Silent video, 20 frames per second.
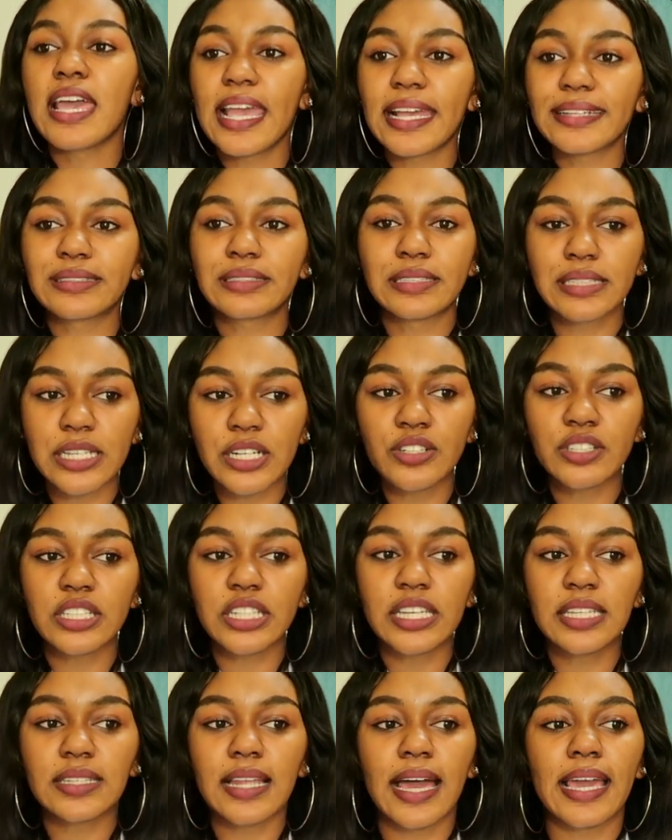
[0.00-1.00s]
It's
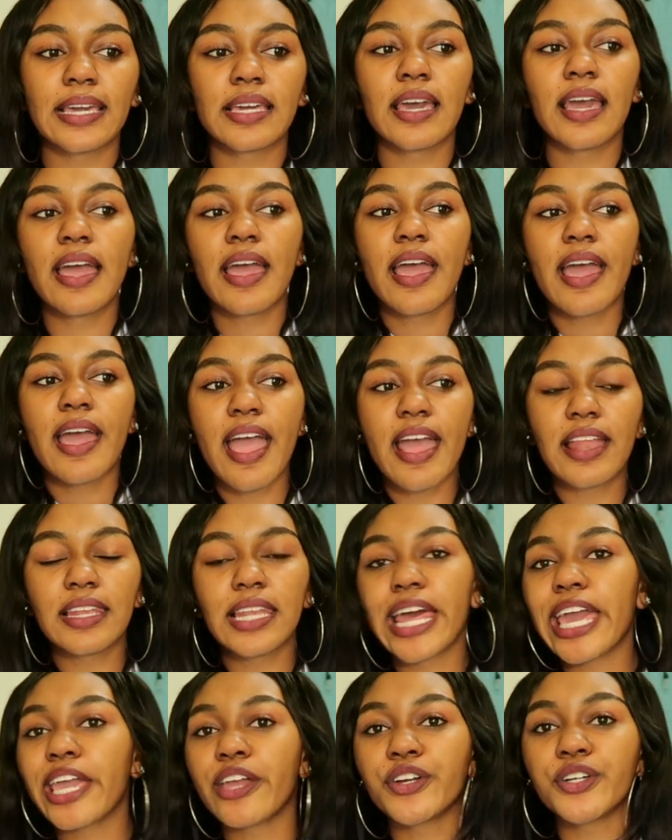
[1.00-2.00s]
literally like
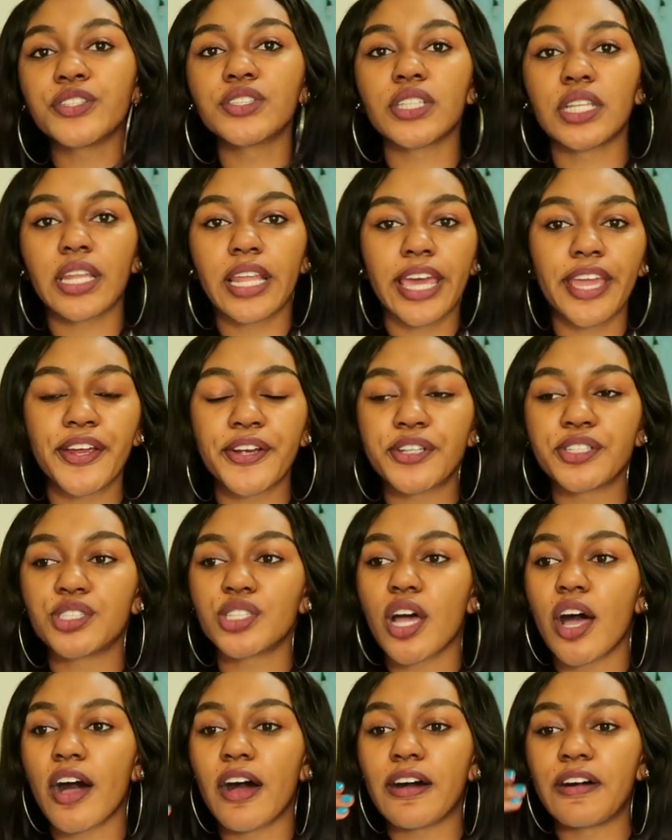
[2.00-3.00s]
layers and
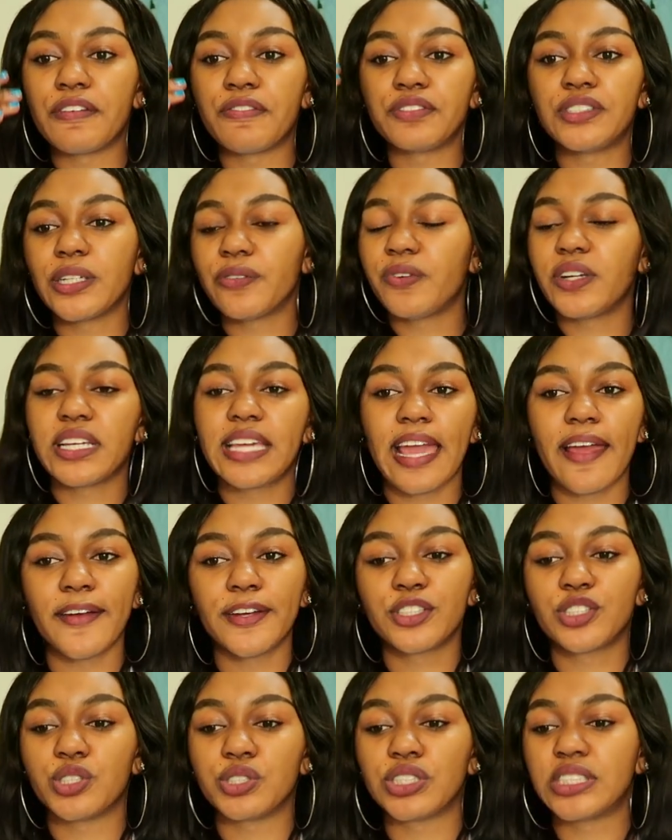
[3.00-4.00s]
layers of different
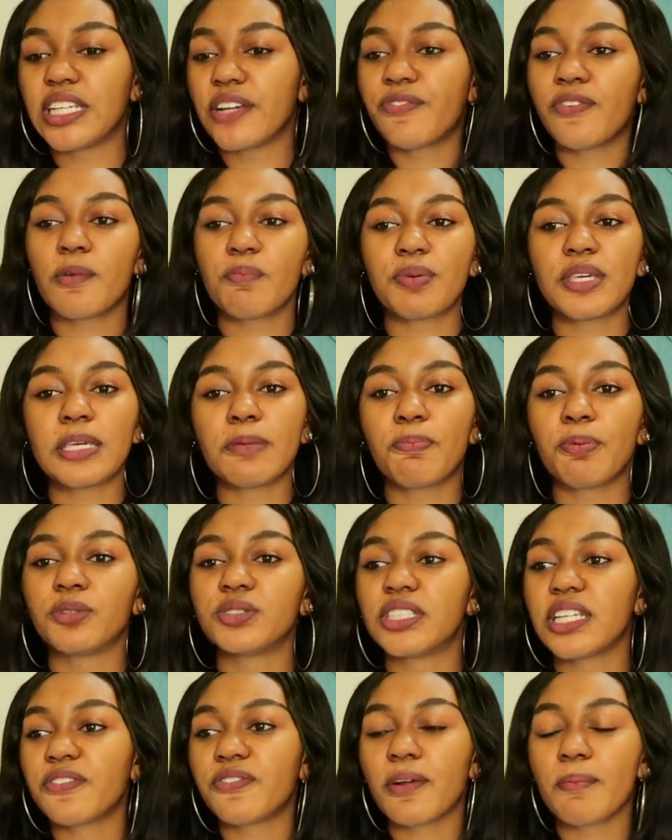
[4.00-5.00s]
characters, different
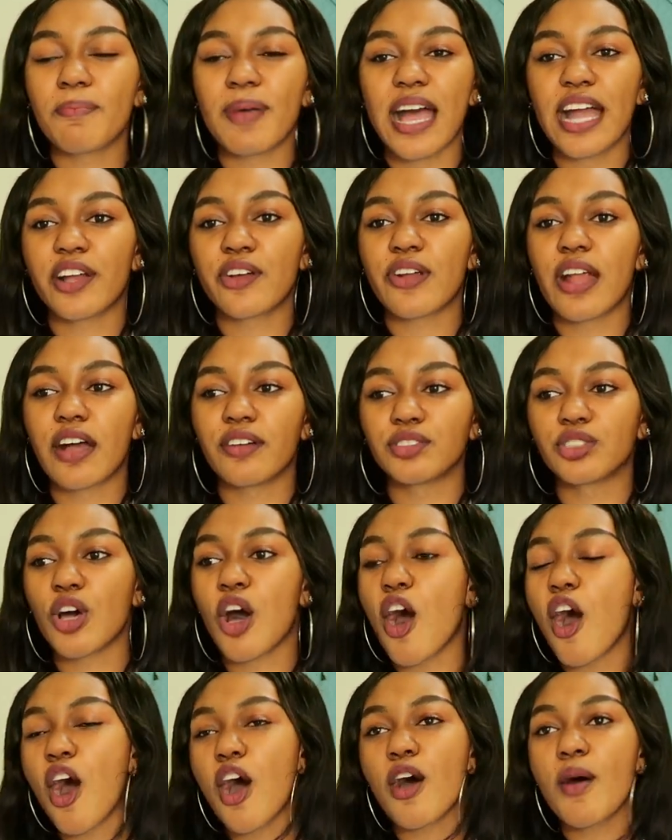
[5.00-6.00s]
people, different backgrounds,
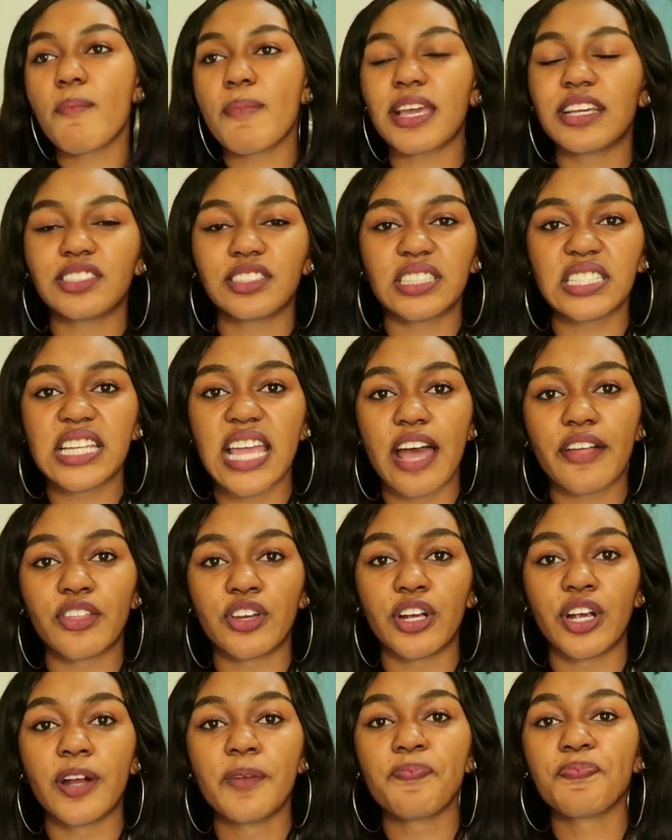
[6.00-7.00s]
all mixed
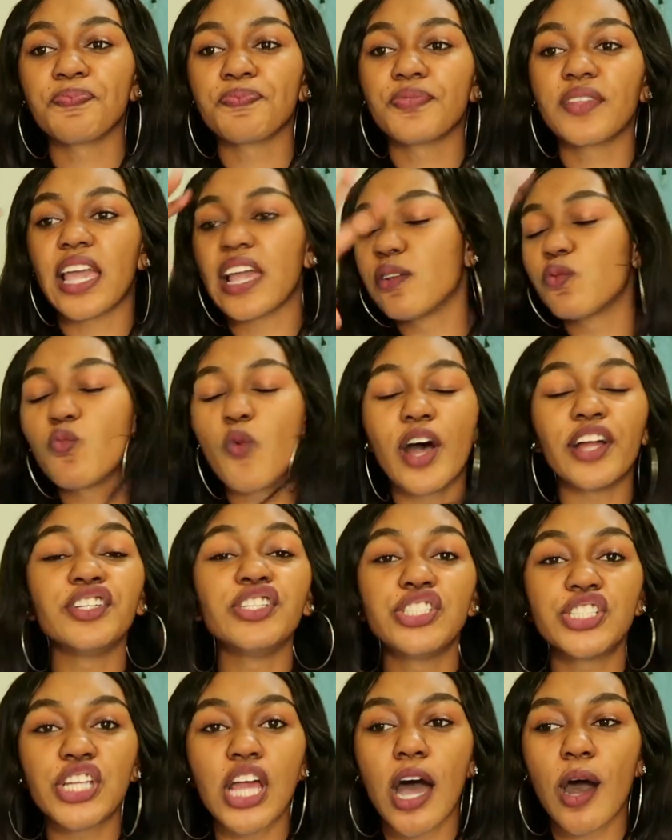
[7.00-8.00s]
together in
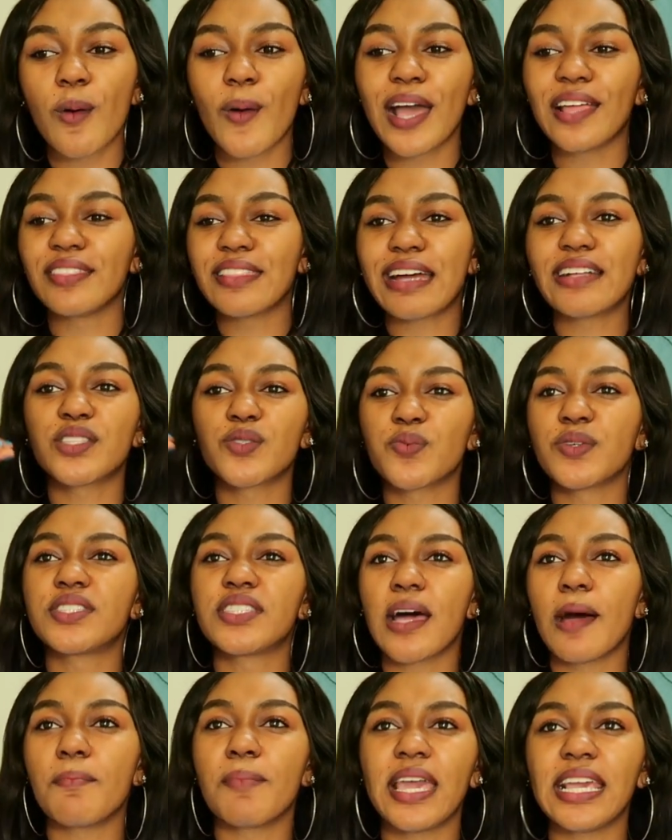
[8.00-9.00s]
one show, and that's
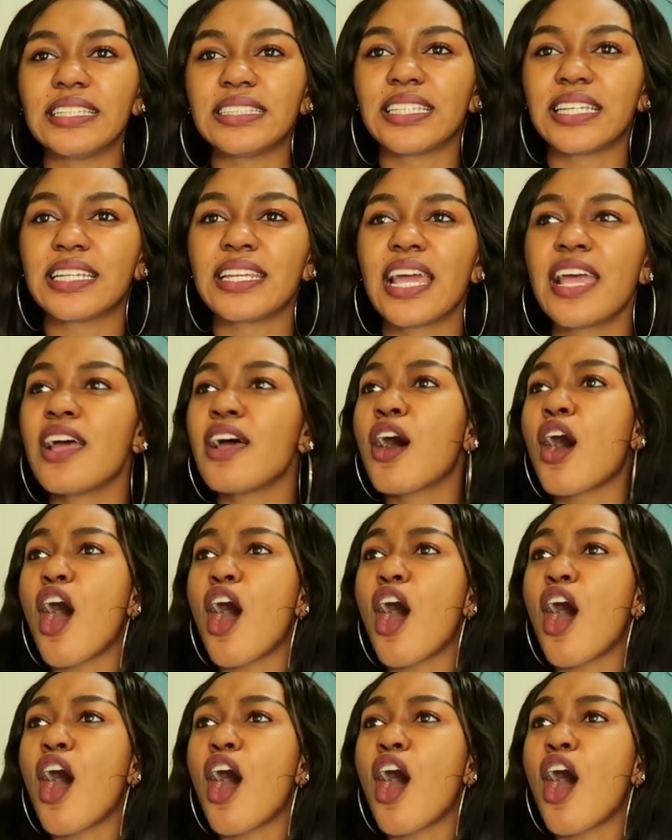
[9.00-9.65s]
what's amazing.